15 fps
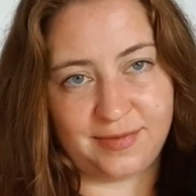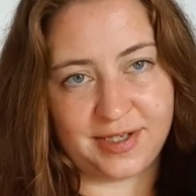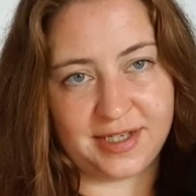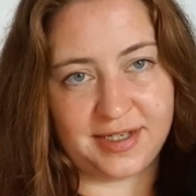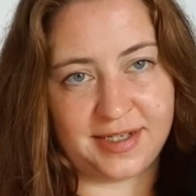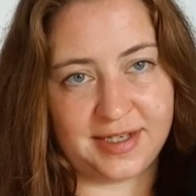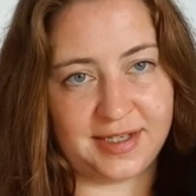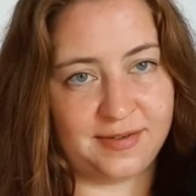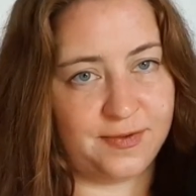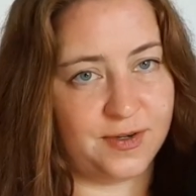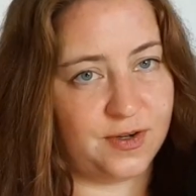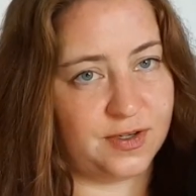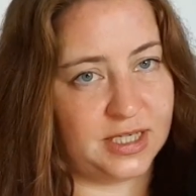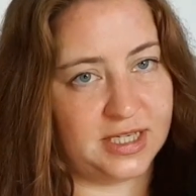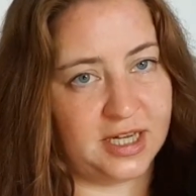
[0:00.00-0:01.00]
which is a
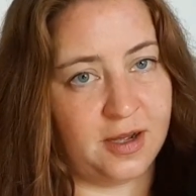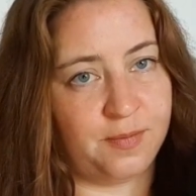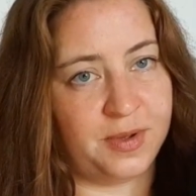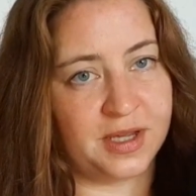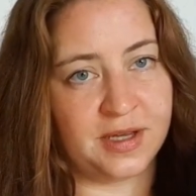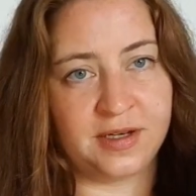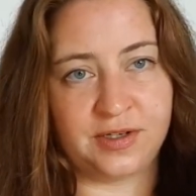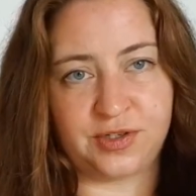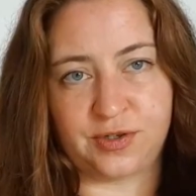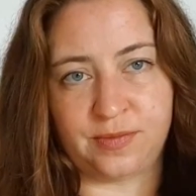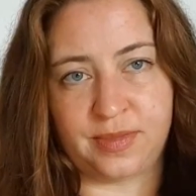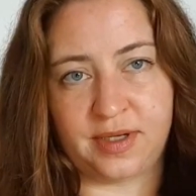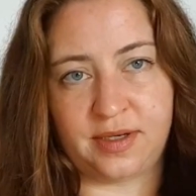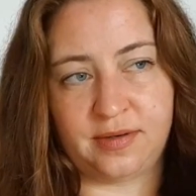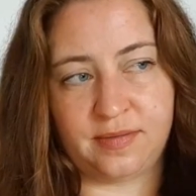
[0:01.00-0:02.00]
difficult topic in
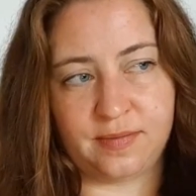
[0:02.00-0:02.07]
German.